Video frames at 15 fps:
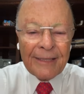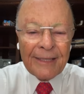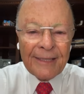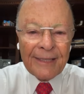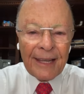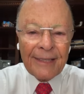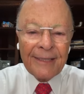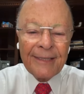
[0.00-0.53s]

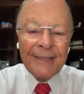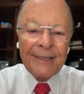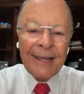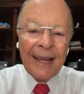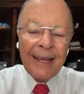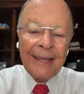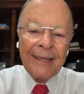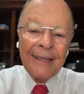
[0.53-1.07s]

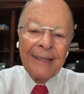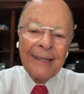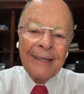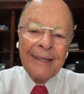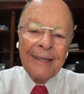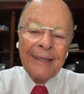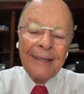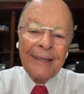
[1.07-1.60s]
Because
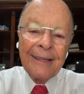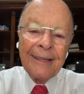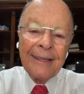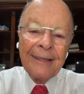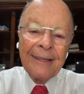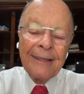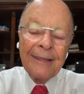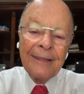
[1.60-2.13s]
a
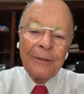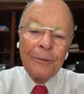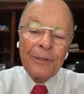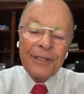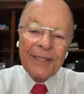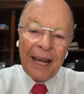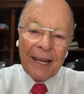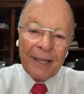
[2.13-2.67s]

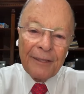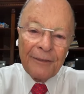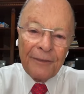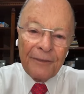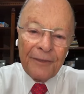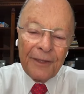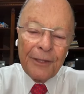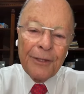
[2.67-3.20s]
belief
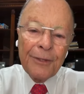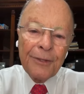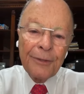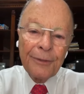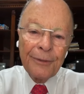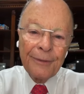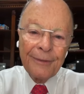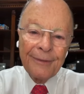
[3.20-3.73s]
without
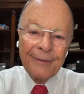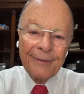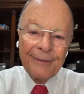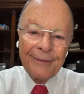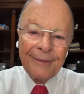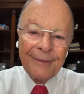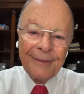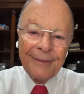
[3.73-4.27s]

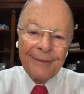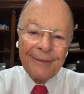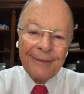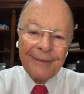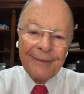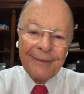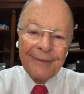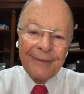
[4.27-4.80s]

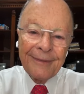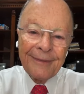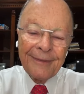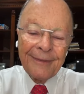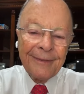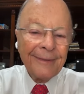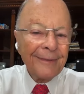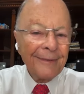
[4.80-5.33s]
sacrifice
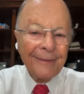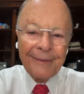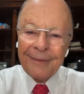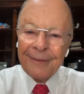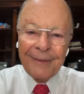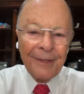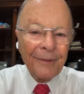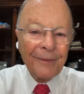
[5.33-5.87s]

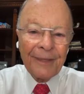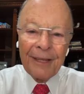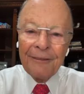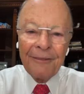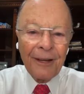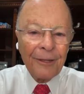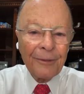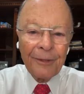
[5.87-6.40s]
has
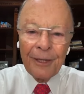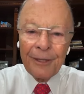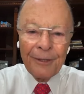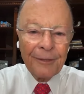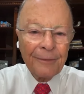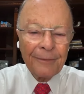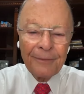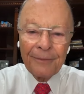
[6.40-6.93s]
no
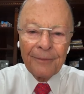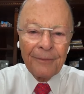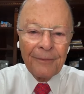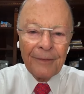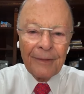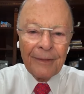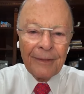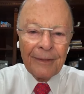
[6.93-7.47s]
value at all.
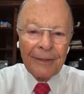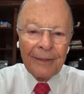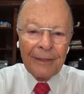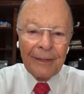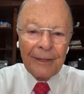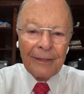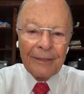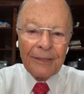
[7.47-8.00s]

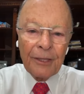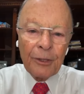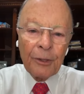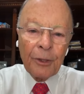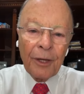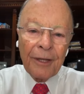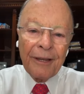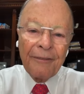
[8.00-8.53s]

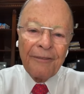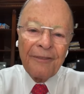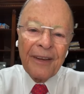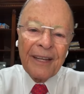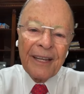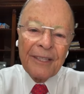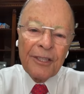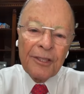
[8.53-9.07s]
It
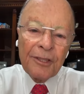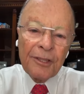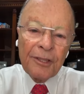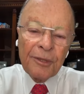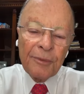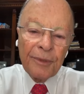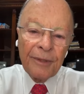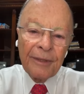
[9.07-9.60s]
becomes
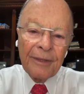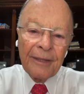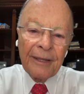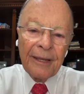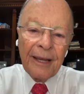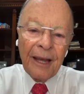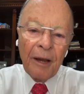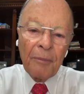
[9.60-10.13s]

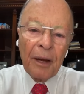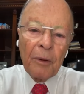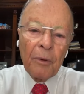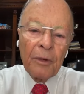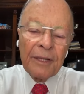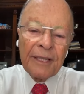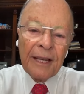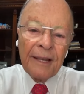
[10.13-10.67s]

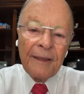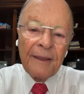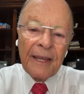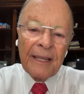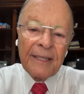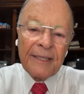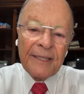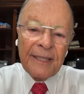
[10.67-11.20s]
fanaticism.
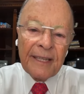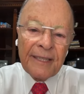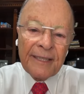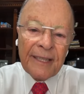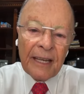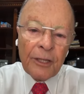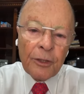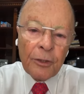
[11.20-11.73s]

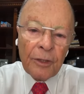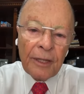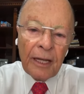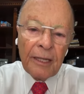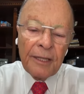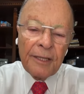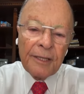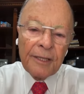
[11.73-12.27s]
It's just
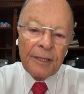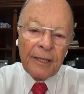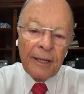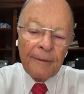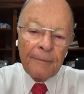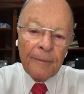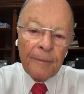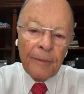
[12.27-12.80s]
an
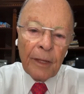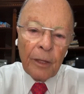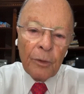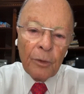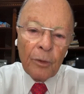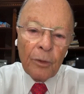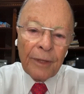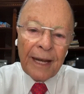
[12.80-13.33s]
emotion.
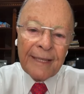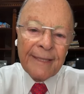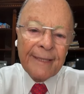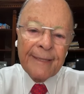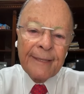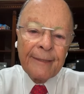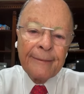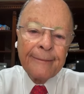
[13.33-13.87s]
It's
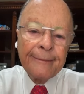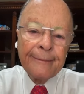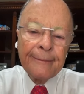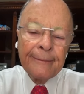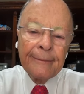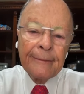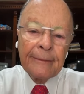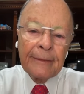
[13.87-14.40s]
from the
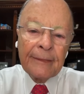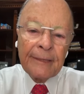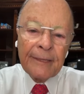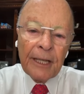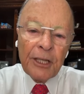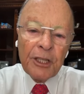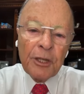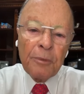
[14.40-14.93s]
heart.
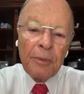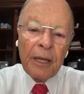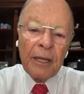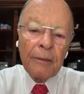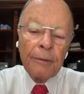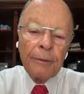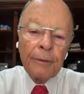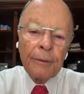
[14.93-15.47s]
It's a
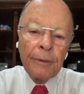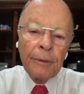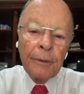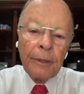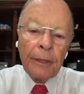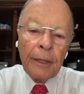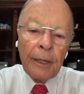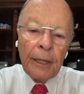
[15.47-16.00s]
feeling.
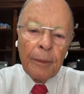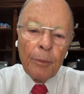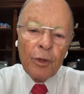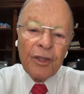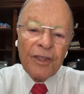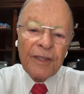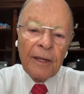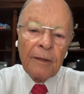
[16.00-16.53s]
It's
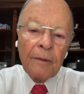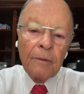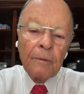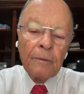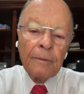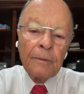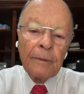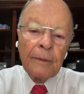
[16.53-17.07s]
just
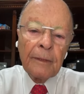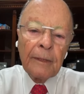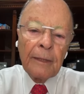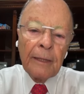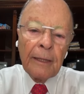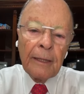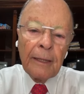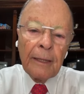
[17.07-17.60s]
emotion.
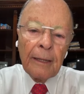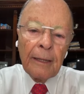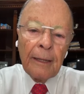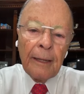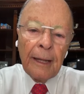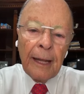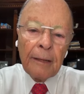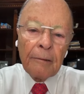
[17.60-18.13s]

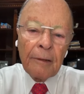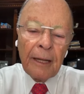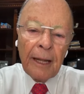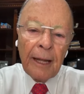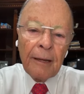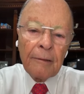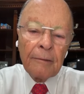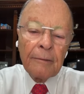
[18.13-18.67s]
It's
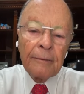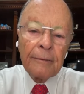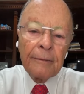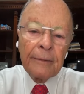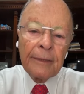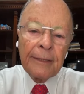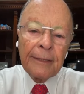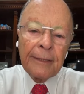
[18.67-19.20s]
cheap
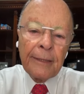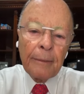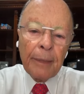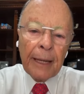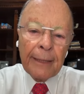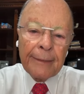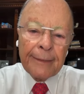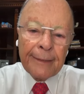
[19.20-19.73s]
talk.
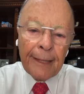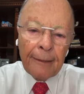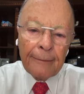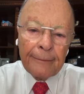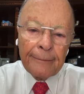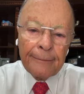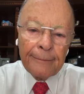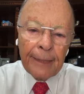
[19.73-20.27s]
It's
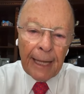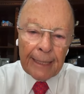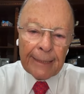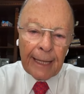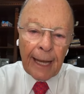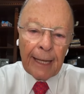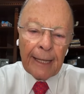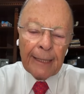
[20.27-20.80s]
useless.
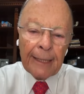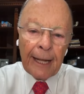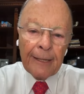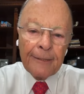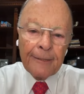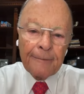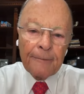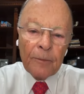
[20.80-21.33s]
That's the
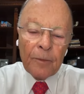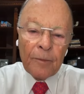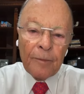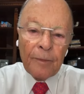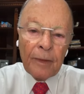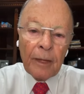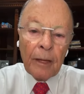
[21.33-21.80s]
reality.